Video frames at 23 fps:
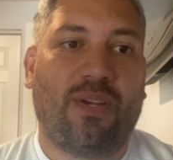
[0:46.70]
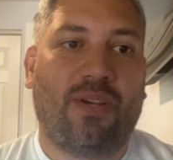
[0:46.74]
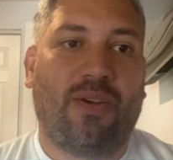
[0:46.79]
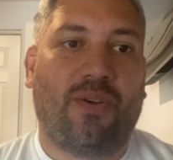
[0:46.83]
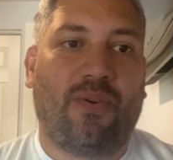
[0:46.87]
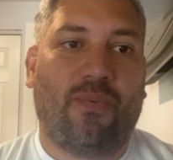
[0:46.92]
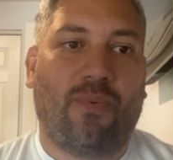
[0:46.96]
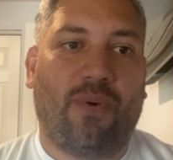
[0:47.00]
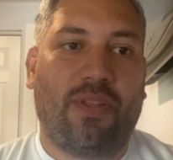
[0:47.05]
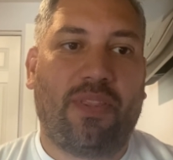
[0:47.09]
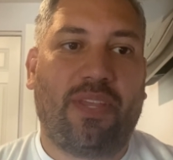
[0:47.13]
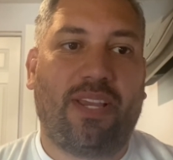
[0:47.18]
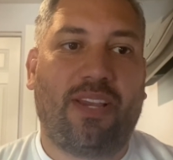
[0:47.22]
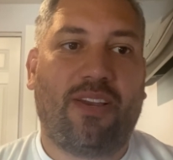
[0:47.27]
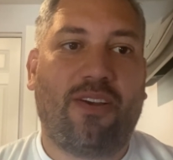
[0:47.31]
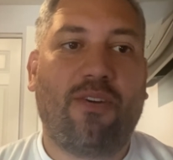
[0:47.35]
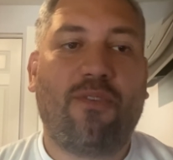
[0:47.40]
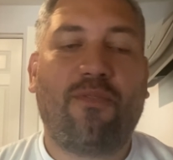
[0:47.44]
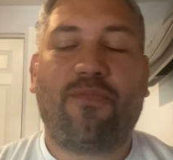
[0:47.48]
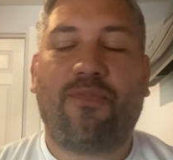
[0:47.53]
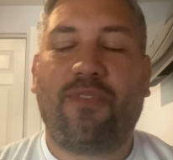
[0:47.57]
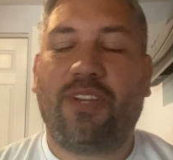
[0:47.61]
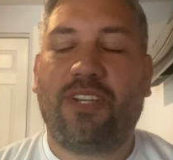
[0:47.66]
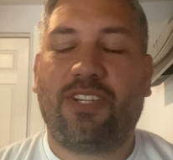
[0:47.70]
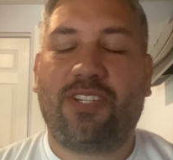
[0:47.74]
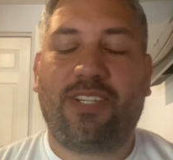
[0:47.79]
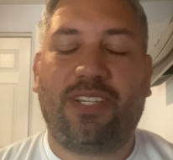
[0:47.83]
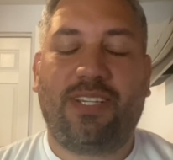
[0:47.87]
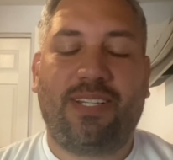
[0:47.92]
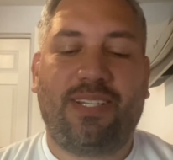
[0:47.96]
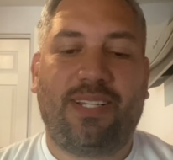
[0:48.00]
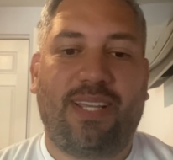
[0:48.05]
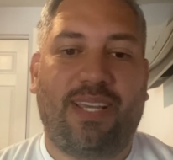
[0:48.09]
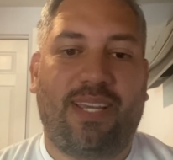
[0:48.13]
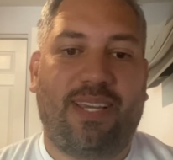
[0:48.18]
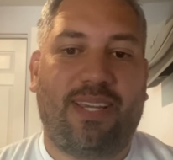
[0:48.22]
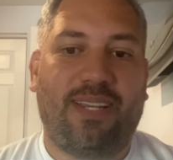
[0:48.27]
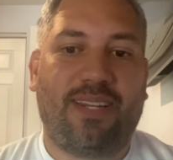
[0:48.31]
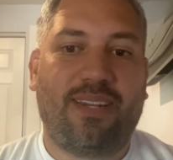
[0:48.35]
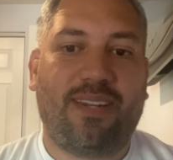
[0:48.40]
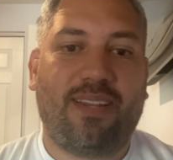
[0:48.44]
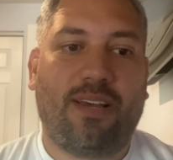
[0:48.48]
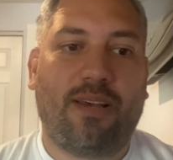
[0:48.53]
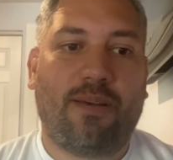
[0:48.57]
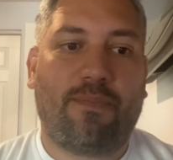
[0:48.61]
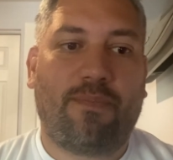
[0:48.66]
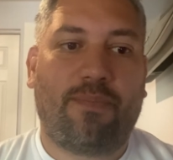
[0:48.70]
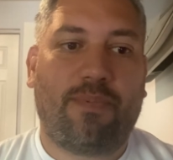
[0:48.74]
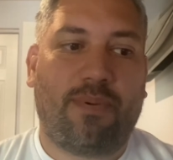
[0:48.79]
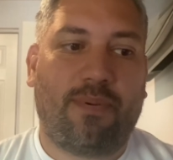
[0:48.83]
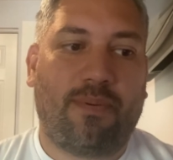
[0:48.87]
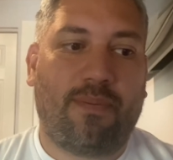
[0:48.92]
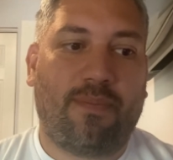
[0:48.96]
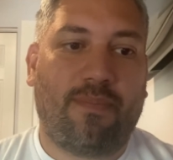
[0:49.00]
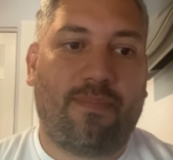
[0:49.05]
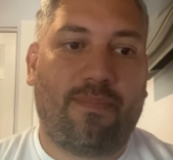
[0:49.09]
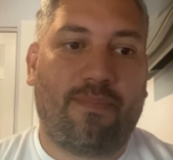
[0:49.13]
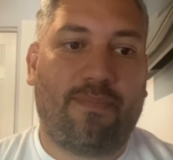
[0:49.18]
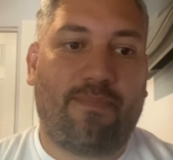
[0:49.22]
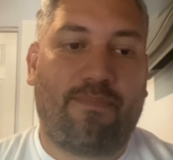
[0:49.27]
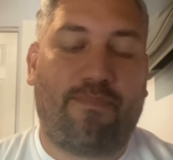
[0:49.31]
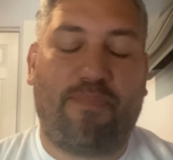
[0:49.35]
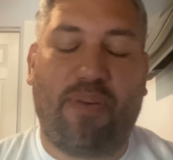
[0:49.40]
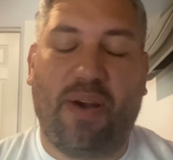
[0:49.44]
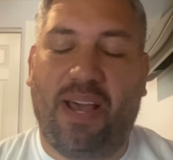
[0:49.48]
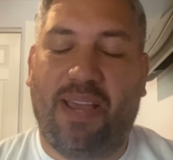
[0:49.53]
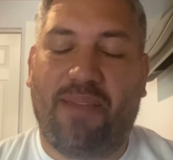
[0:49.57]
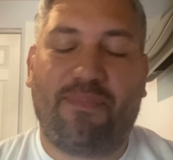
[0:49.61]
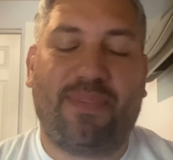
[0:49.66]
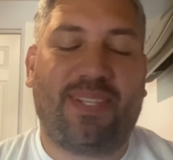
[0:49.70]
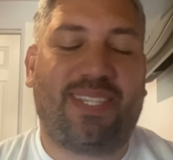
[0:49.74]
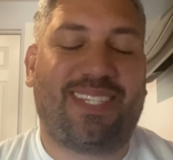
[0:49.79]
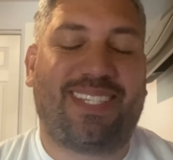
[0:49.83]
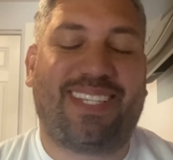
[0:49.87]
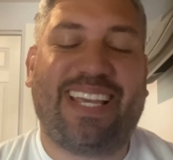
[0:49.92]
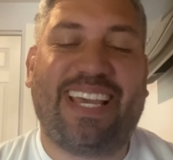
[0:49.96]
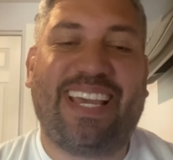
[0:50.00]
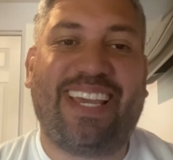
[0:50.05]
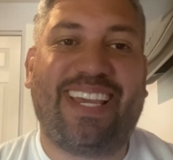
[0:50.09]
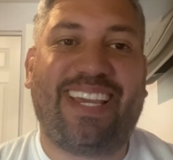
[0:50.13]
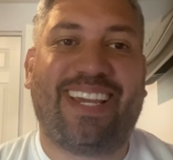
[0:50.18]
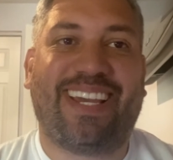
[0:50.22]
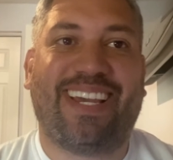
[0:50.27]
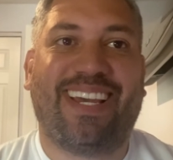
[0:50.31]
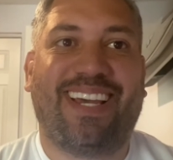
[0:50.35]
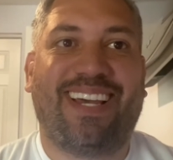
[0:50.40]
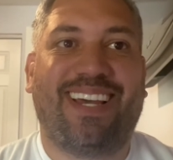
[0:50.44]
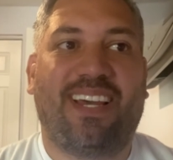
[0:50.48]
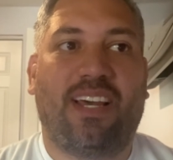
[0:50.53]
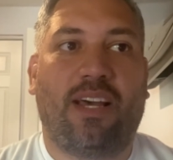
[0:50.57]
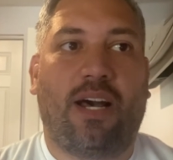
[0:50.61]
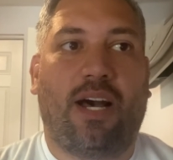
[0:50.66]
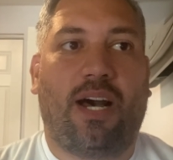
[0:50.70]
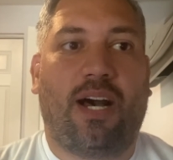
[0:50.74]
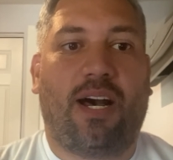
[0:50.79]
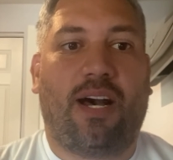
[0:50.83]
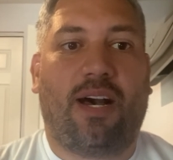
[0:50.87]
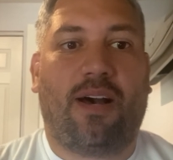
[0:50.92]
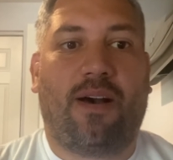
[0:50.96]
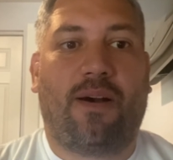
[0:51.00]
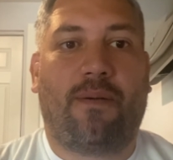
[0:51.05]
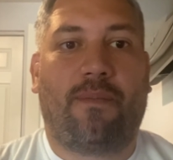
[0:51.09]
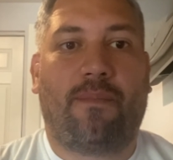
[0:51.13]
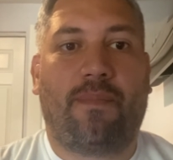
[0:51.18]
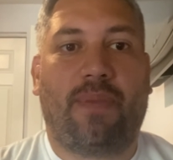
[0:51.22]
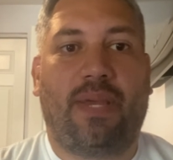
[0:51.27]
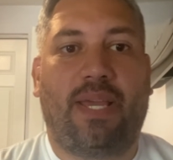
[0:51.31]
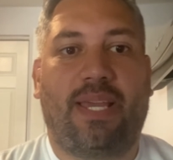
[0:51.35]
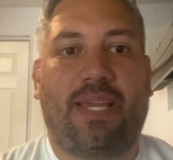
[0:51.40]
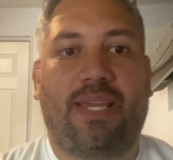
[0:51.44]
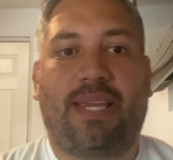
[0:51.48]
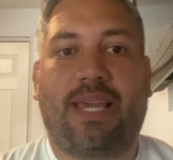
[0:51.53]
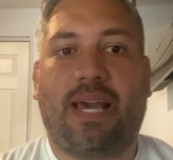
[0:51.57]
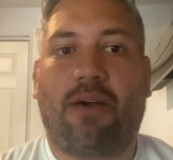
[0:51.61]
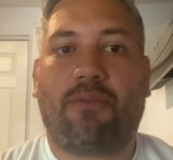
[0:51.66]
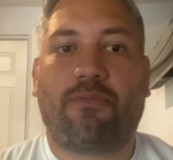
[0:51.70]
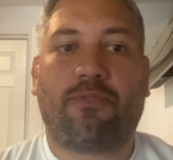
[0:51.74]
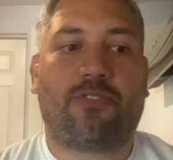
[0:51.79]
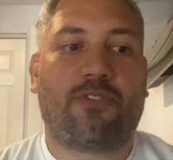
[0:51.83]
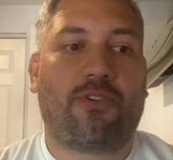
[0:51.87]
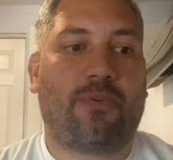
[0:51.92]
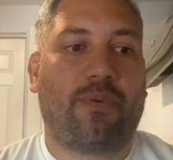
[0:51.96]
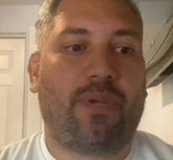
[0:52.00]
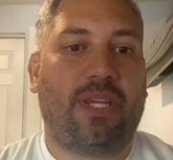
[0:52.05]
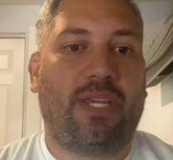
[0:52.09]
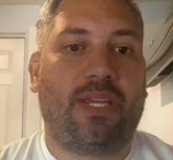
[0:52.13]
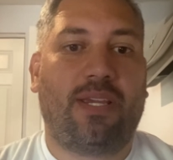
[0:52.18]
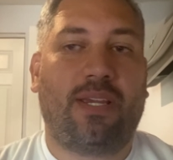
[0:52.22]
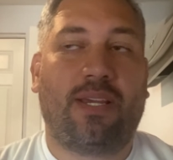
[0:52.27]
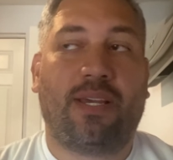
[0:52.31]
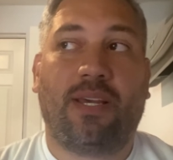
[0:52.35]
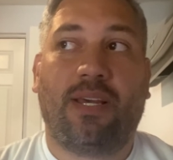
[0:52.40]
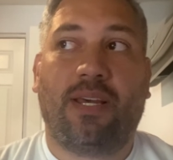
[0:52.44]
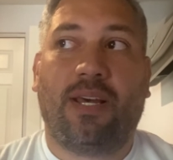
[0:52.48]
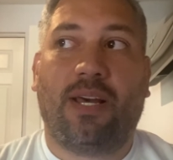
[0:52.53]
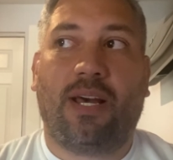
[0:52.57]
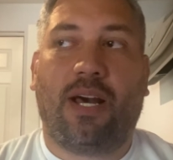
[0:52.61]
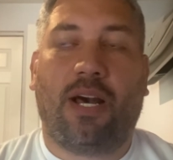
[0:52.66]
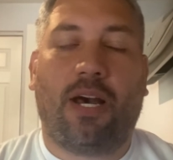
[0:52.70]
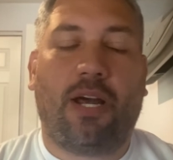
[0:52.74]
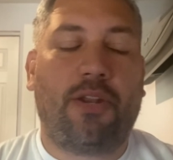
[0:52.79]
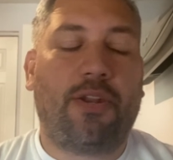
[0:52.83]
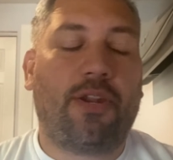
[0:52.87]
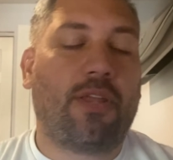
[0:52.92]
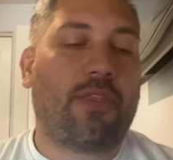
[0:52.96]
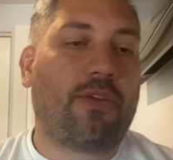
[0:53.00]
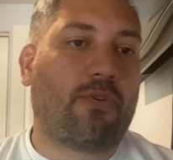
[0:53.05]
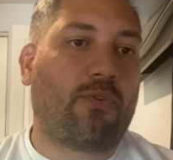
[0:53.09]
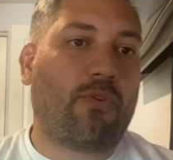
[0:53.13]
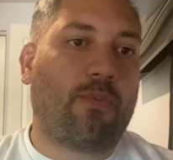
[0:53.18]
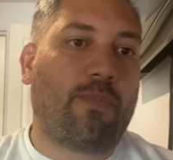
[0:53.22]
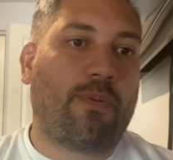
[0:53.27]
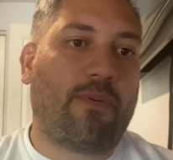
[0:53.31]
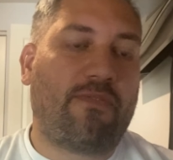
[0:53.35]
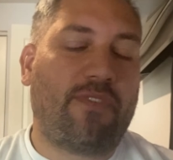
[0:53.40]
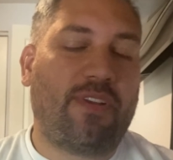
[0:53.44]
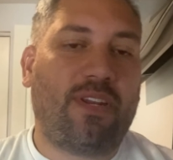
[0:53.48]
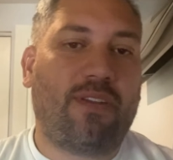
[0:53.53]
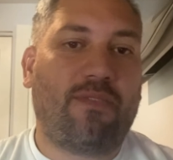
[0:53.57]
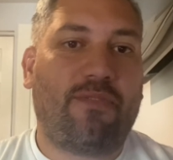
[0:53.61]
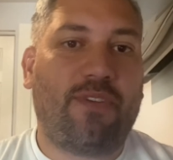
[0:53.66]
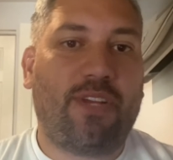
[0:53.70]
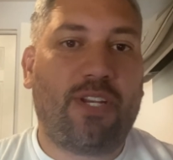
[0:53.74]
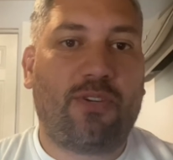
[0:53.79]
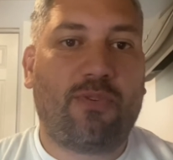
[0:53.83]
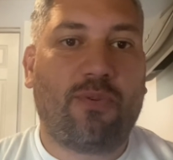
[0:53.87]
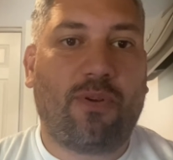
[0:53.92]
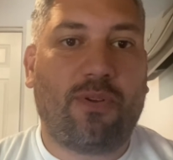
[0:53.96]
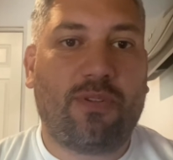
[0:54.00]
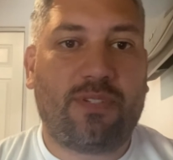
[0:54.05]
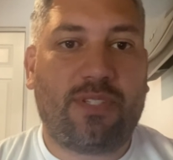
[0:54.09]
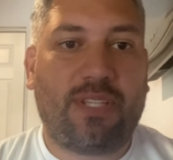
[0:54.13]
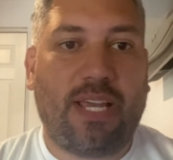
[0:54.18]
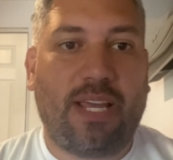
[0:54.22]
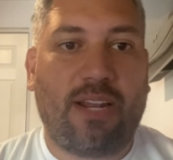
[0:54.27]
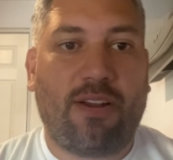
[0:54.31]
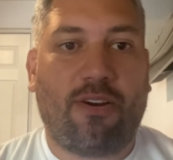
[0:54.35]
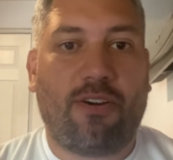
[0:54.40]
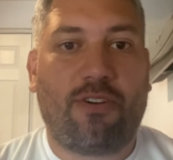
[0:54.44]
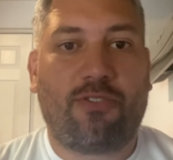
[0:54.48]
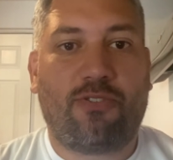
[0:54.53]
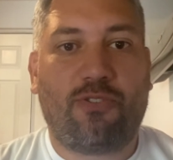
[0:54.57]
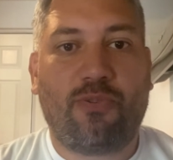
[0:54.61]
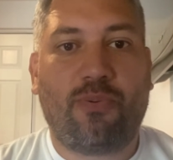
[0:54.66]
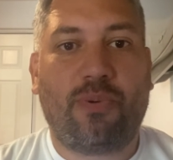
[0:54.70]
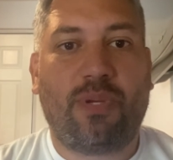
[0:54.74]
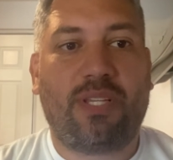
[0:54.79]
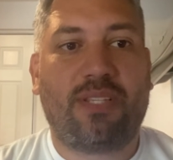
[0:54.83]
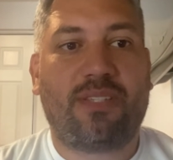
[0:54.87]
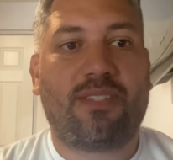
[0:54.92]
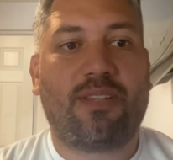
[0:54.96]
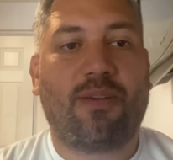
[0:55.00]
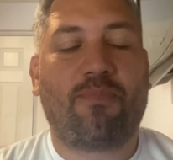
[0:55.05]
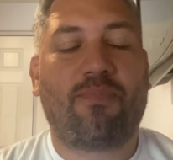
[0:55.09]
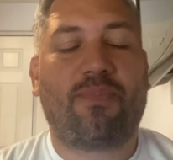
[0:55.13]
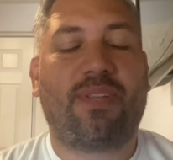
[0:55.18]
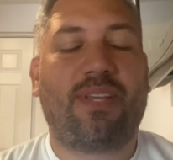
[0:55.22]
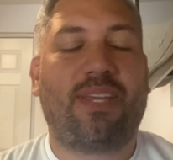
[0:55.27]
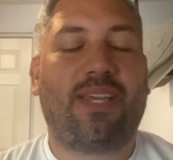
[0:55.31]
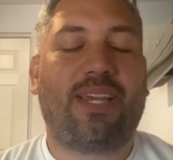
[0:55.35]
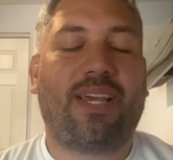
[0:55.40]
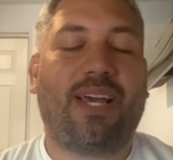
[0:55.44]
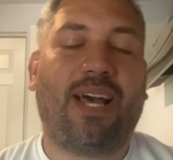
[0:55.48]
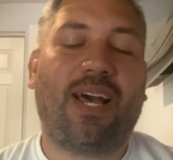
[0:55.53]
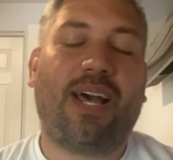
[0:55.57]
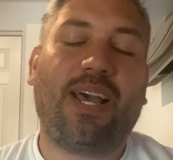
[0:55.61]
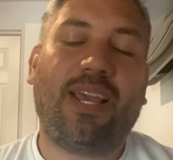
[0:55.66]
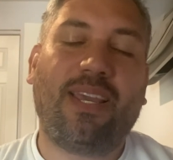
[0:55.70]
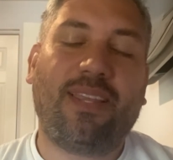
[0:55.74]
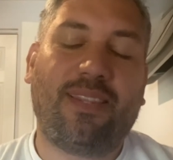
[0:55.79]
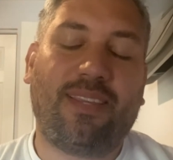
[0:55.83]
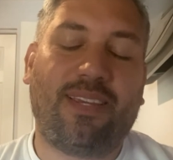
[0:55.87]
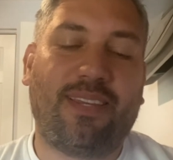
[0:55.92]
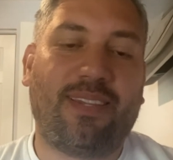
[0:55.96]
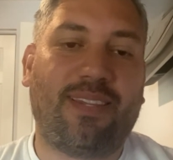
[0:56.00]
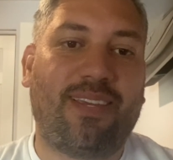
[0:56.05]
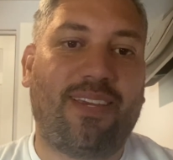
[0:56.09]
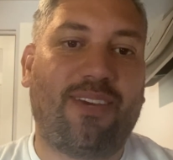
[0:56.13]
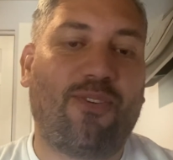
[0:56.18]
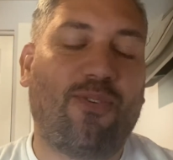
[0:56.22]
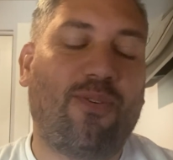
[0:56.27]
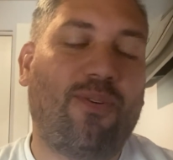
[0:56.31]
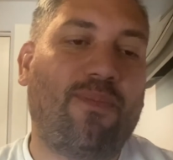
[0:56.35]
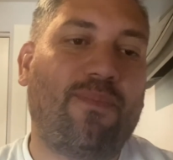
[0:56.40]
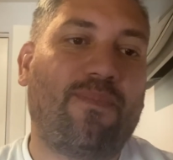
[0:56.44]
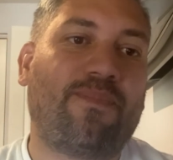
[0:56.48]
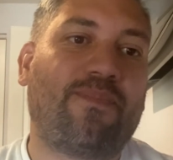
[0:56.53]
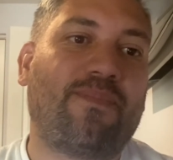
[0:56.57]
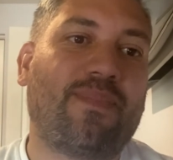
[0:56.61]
While they go fishing, they end up, by mistake, encountering another group of individuals that are doing something highly illegal.